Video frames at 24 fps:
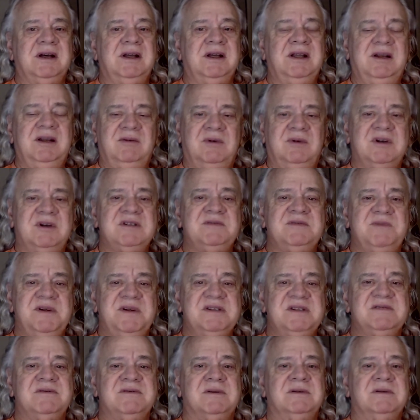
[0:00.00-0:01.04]
It was
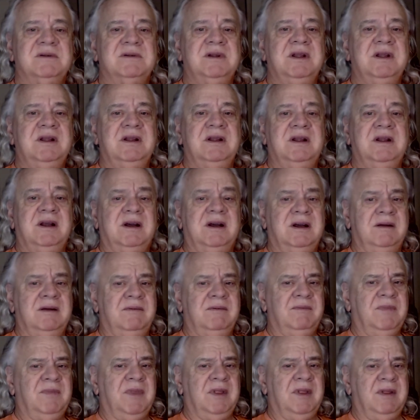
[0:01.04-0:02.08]
peaceful.
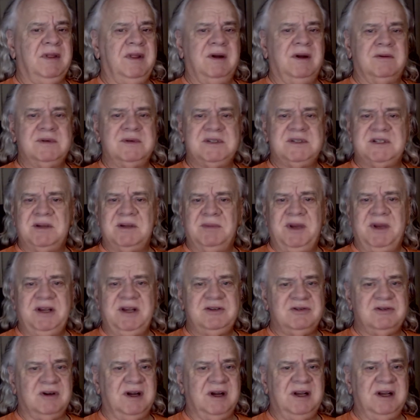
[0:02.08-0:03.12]
There was somebody
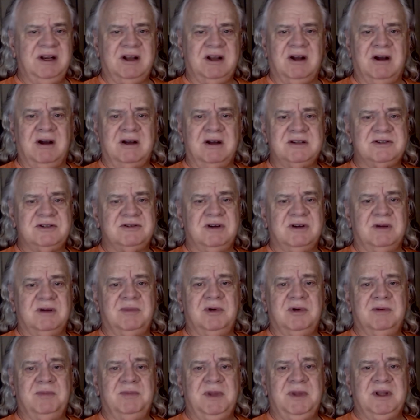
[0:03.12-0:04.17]
trying to cause
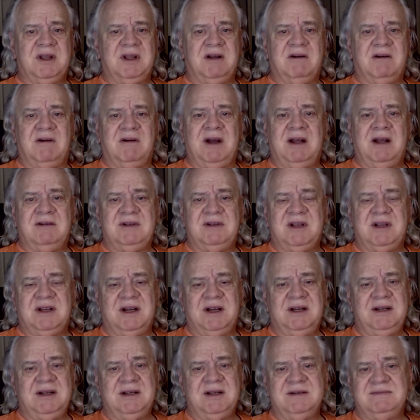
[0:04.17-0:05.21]
trouble, but the crowd
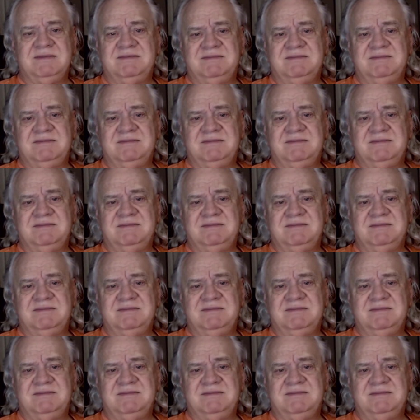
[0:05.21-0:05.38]
kind of